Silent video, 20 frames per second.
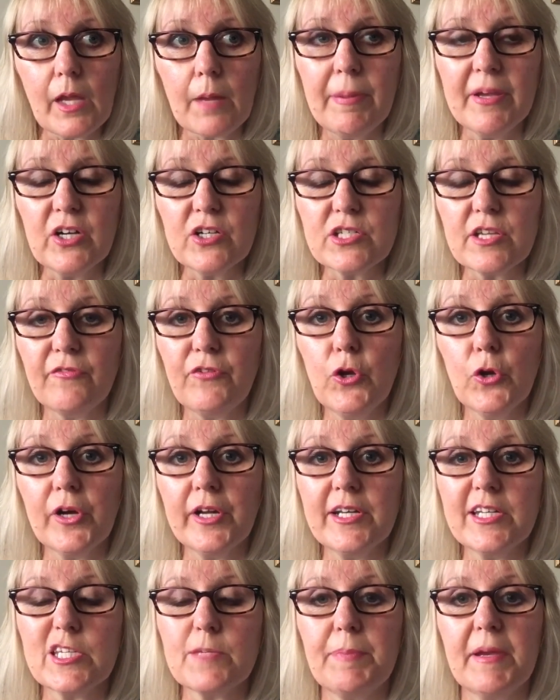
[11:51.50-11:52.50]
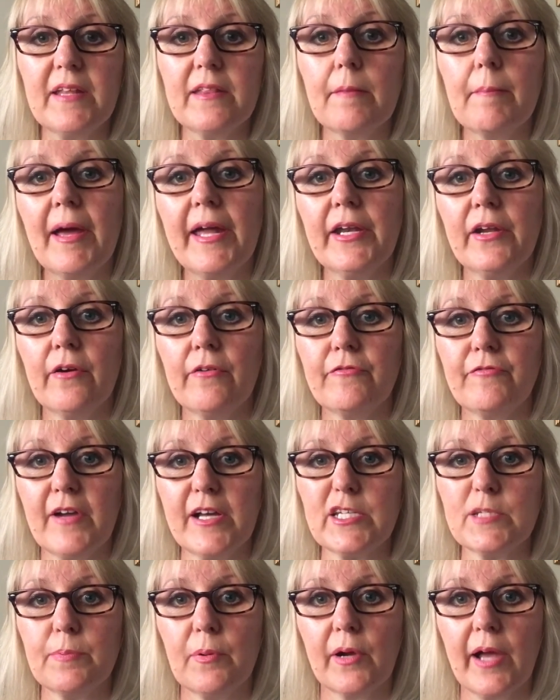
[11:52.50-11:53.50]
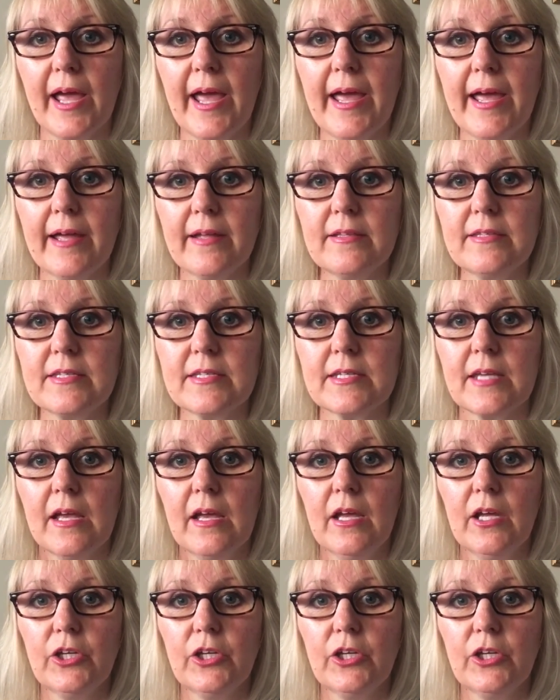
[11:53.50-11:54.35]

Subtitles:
Because if you're going to spend the money on Facebook ads,